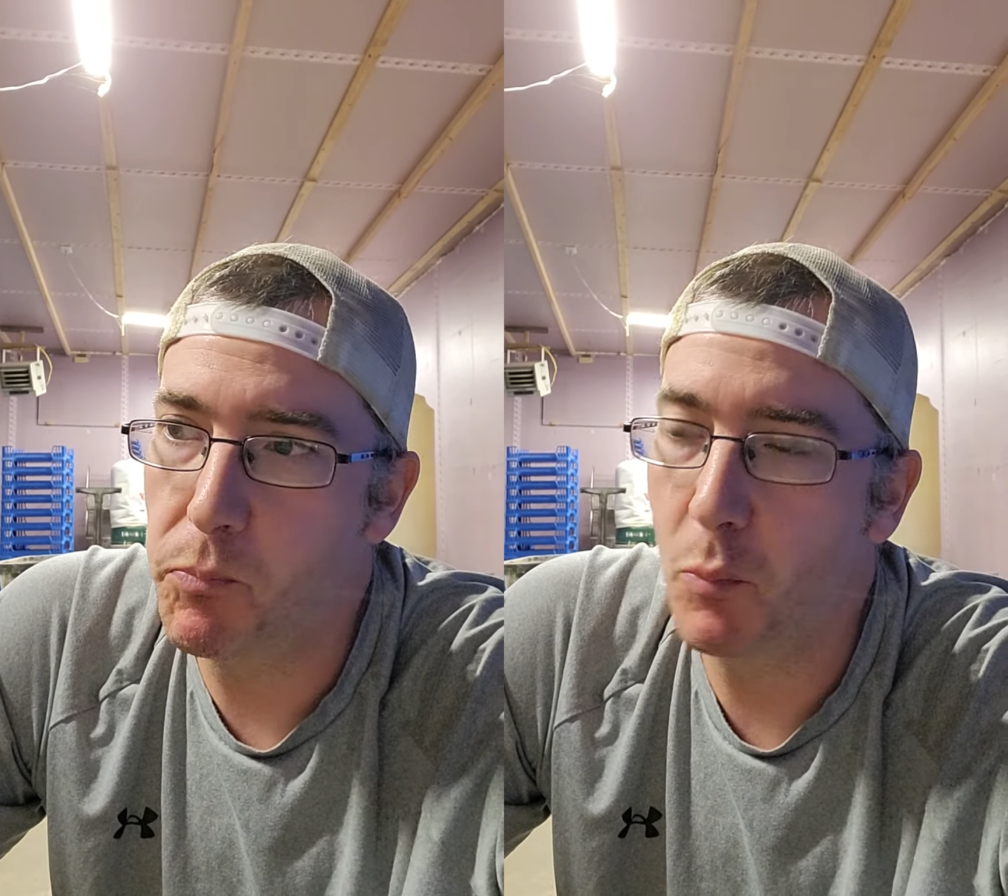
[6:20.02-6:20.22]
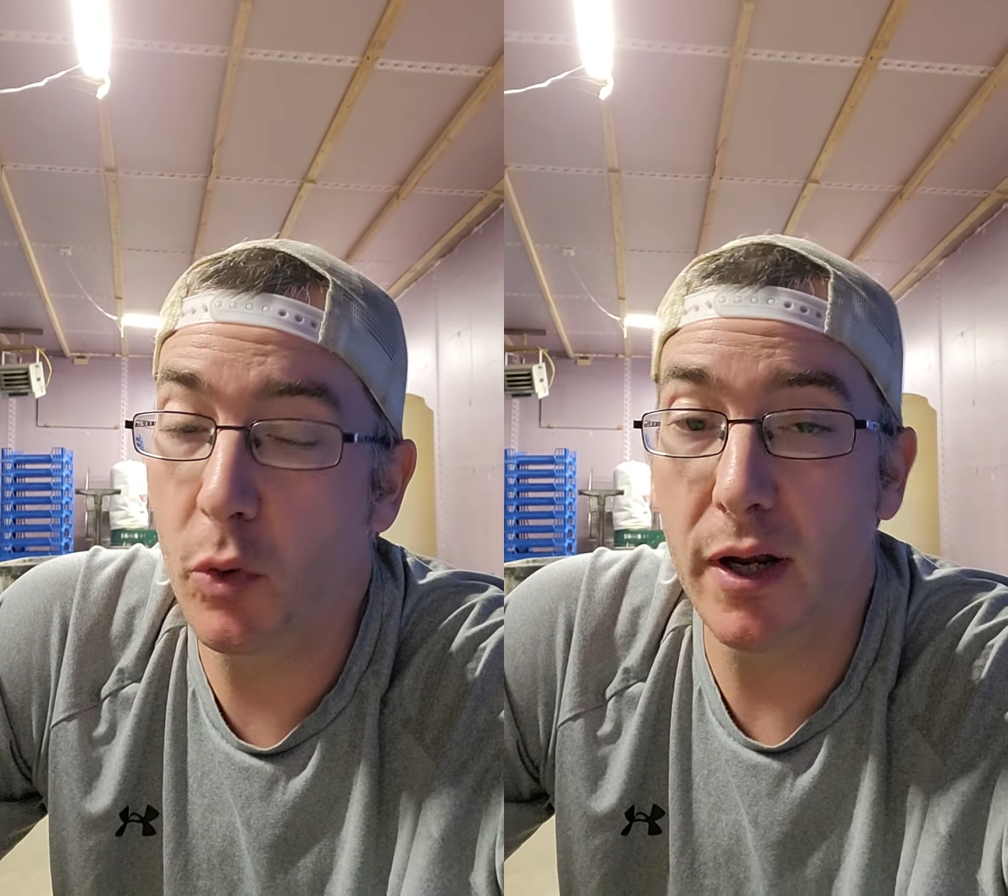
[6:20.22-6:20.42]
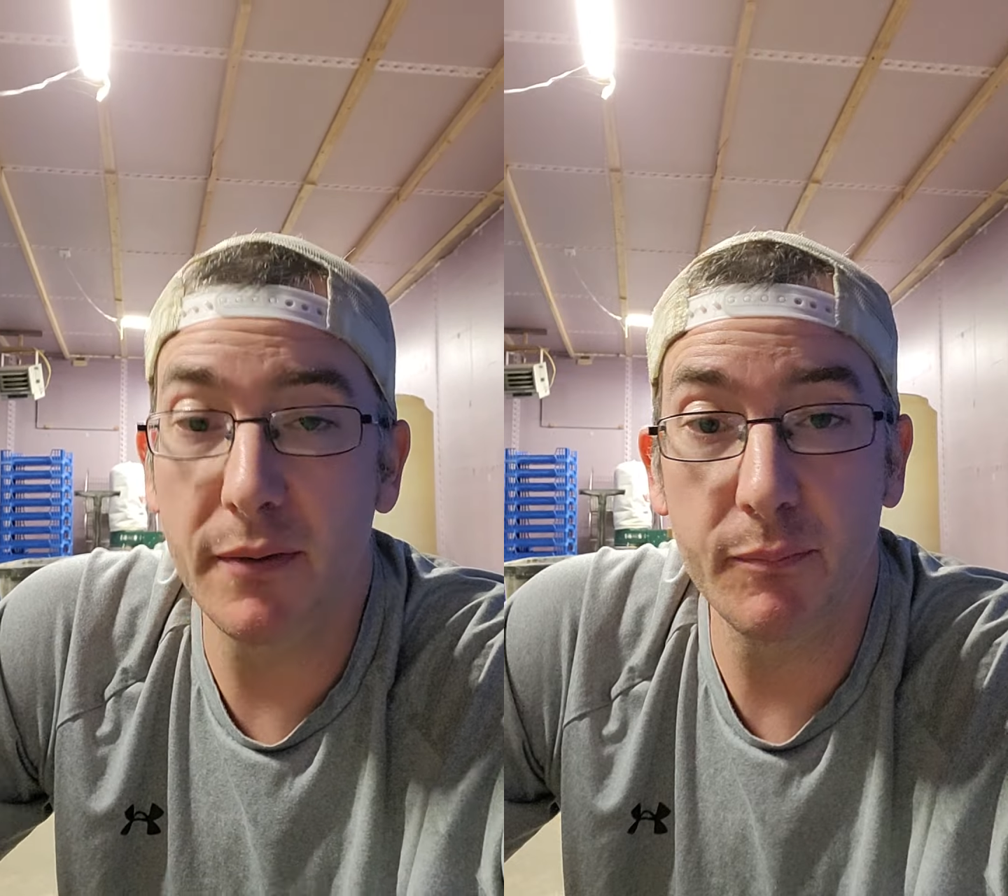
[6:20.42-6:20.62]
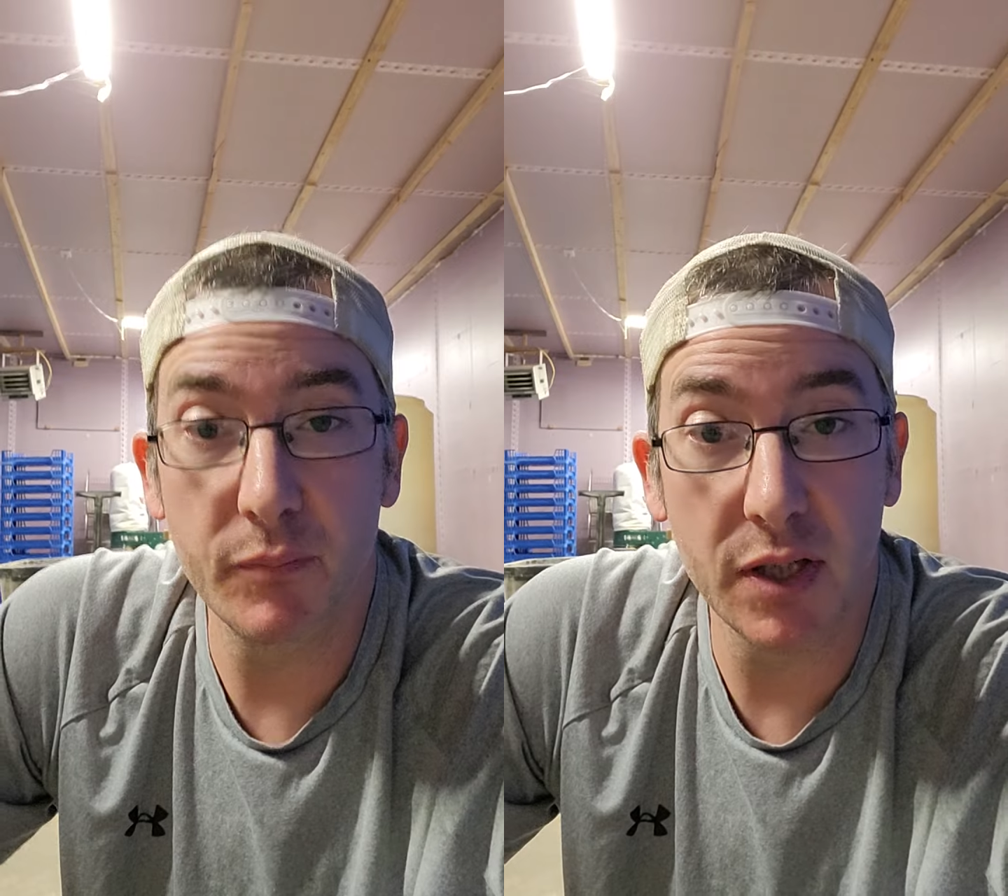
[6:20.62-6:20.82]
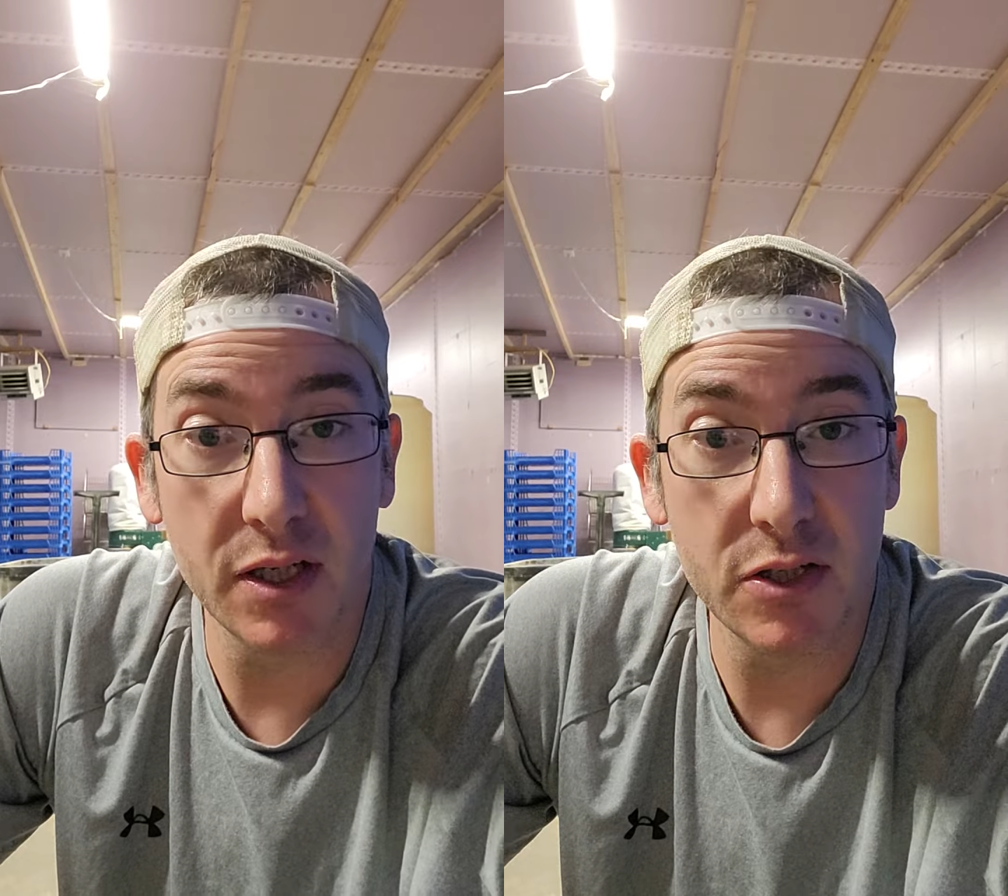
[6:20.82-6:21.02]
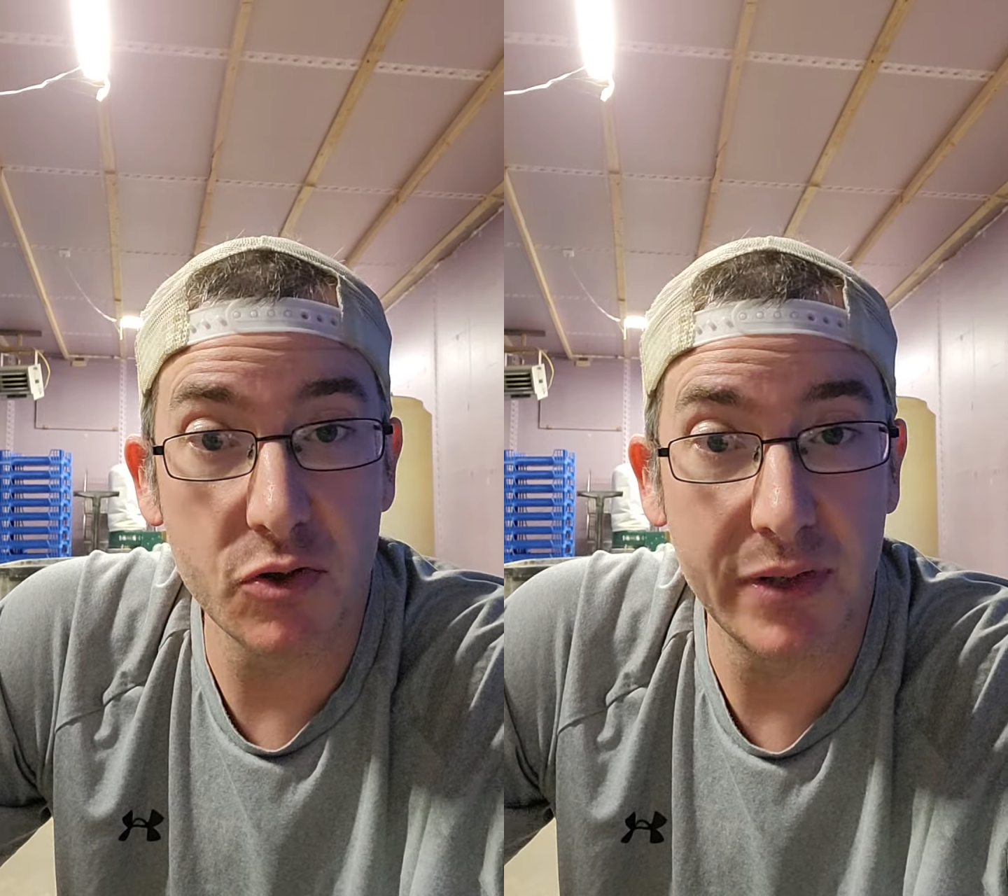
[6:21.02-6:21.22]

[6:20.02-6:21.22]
What I'm going to do